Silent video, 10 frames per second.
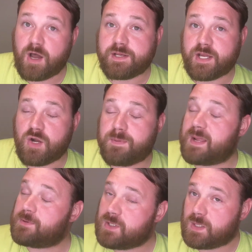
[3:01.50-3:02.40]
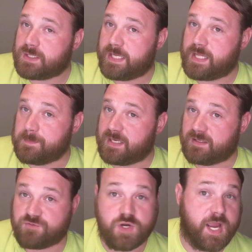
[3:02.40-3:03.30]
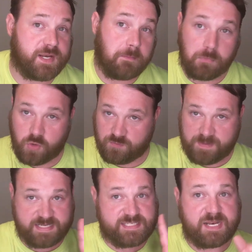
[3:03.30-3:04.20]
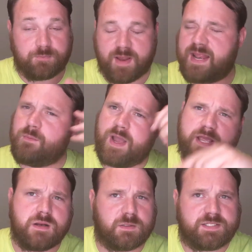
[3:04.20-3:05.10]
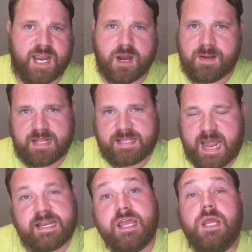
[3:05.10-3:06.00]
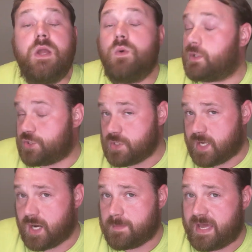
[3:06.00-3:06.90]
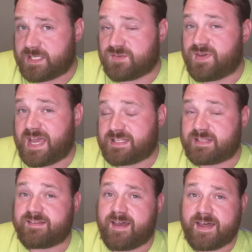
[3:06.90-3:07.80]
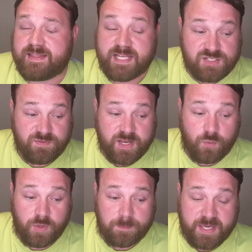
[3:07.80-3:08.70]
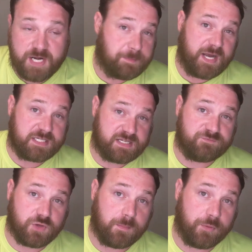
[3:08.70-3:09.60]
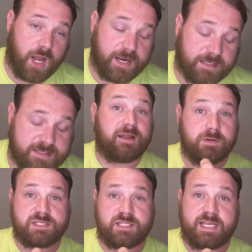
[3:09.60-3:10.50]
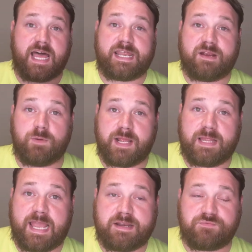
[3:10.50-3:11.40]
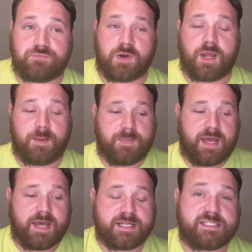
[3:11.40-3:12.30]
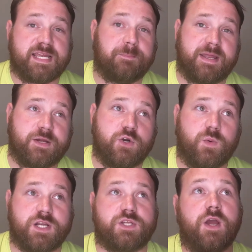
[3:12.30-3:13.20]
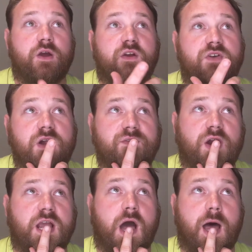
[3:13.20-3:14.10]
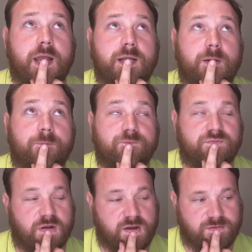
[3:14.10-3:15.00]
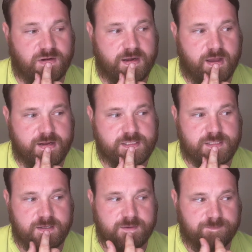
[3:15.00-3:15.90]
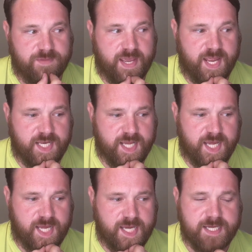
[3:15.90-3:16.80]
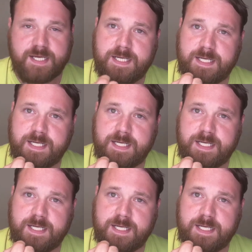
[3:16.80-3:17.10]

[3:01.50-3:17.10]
audio, but I'm currently in the middle of trying to move my setup. Or anyway, you don't care about that. What you do care about is the fact that uh, this video will be an unboxing for a product. I recently got a ring light from uh, somebody who was very, very kind, very, very nice, and uh,